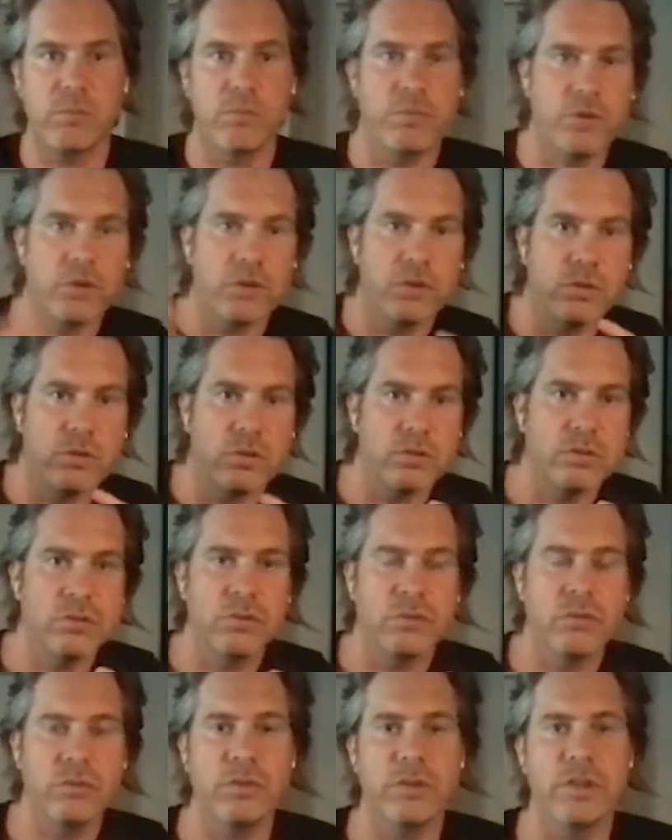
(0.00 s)
but
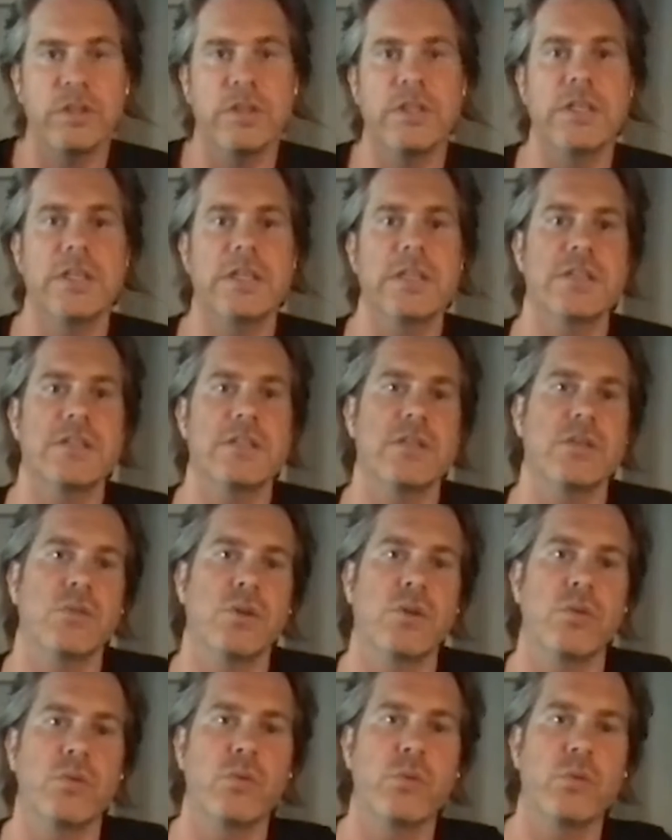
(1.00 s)
also in the editing where
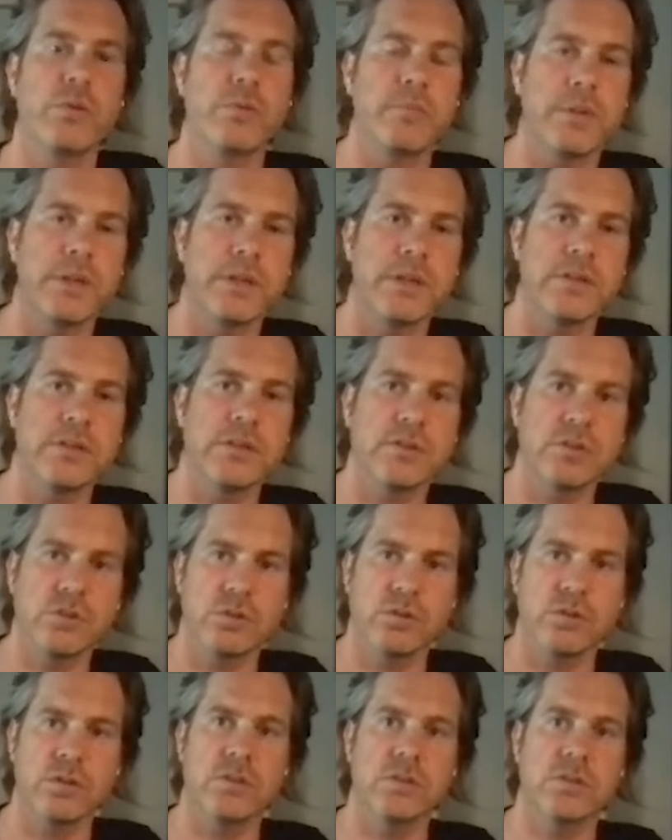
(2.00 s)
we would make these
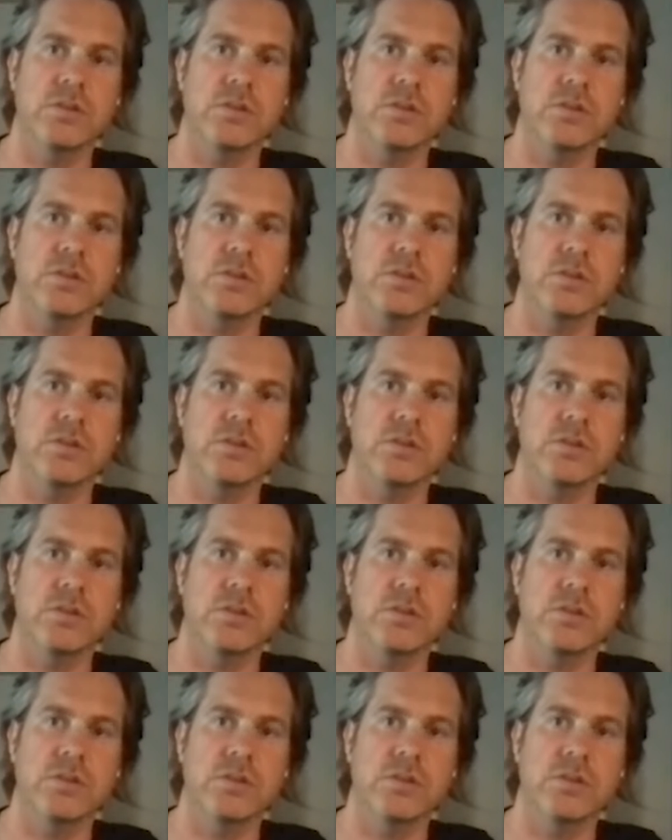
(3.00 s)
choices,